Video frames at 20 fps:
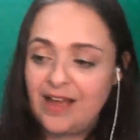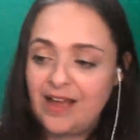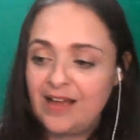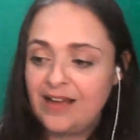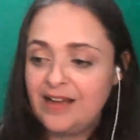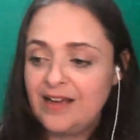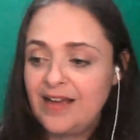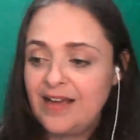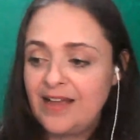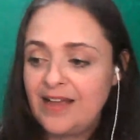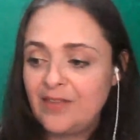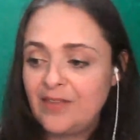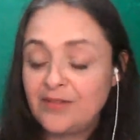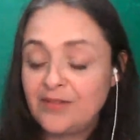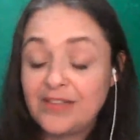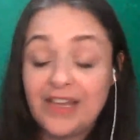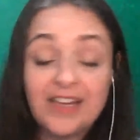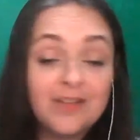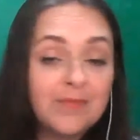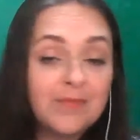And
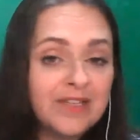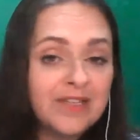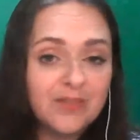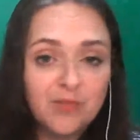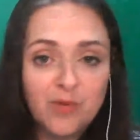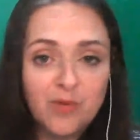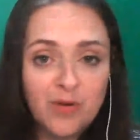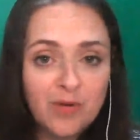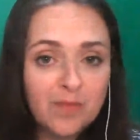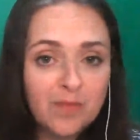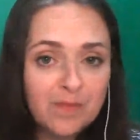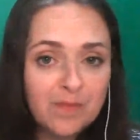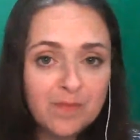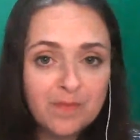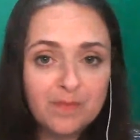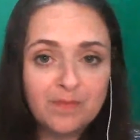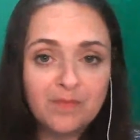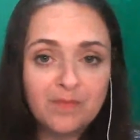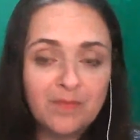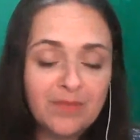those enemies were
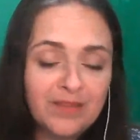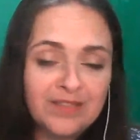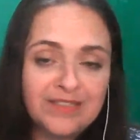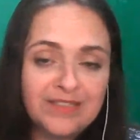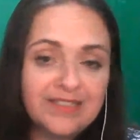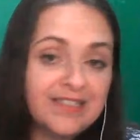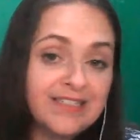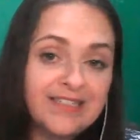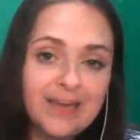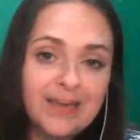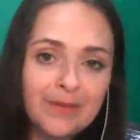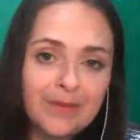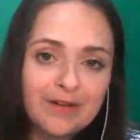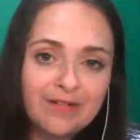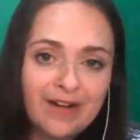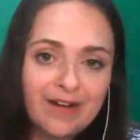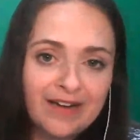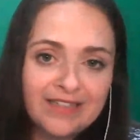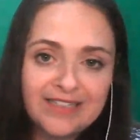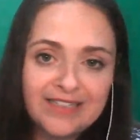the
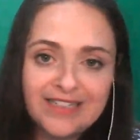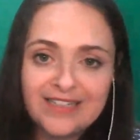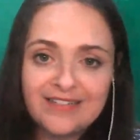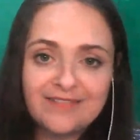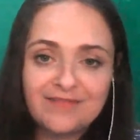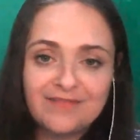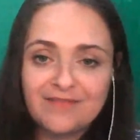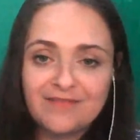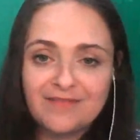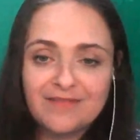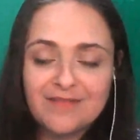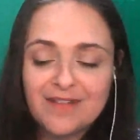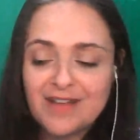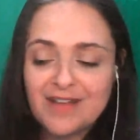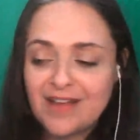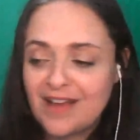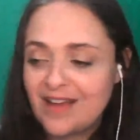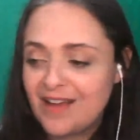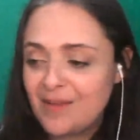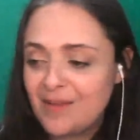Democratic
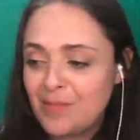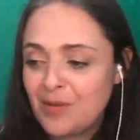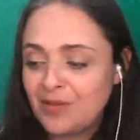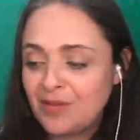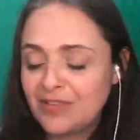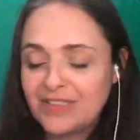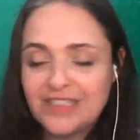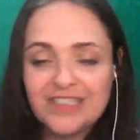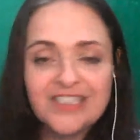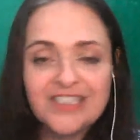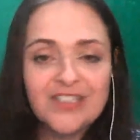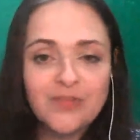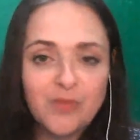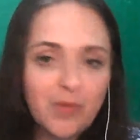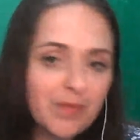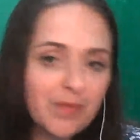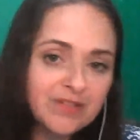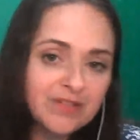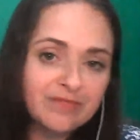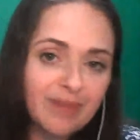
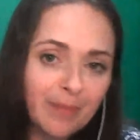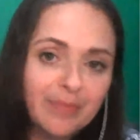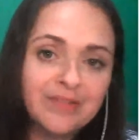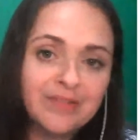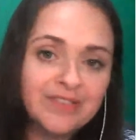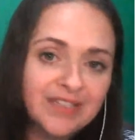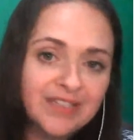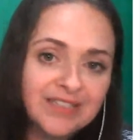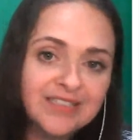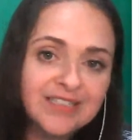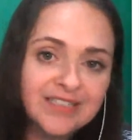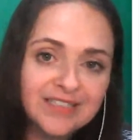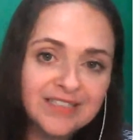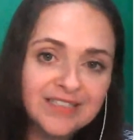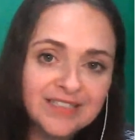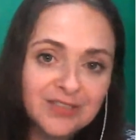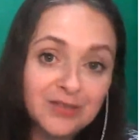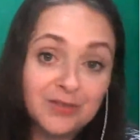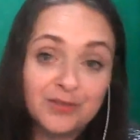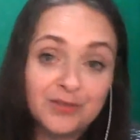politicians were misrepresented
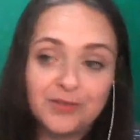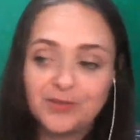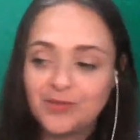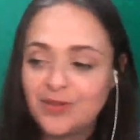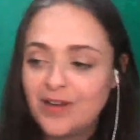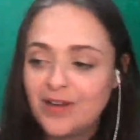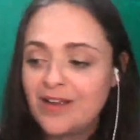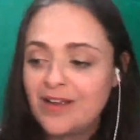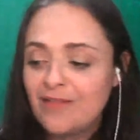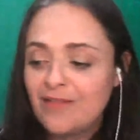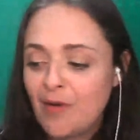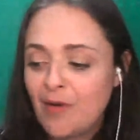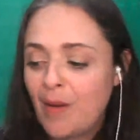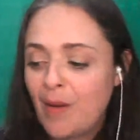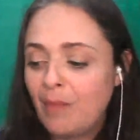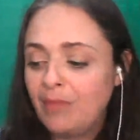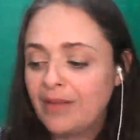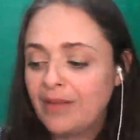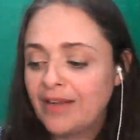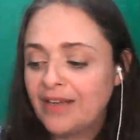to
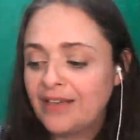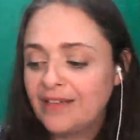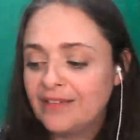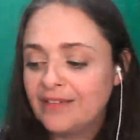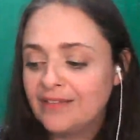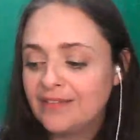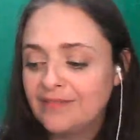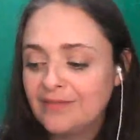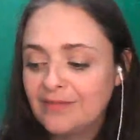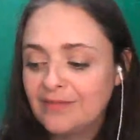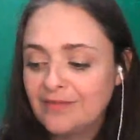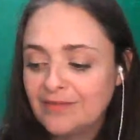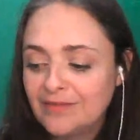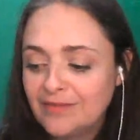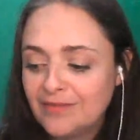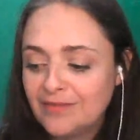Republican